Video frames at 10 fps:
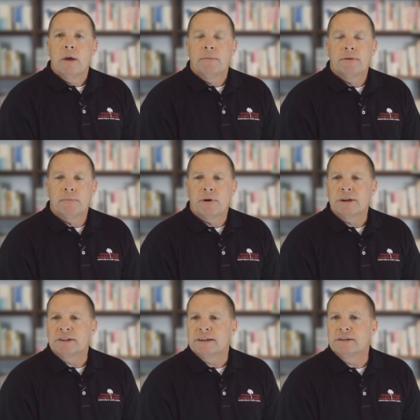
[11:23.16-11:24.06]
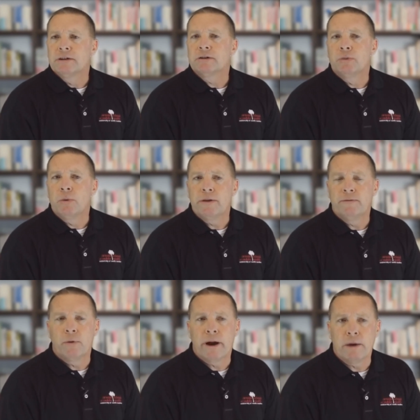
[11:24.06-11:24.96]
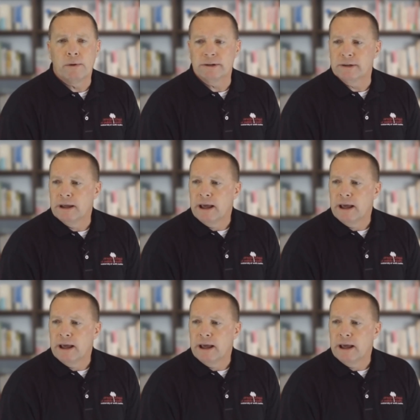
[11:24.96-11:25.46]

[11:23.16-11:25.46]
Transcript: But the process took 24 hours.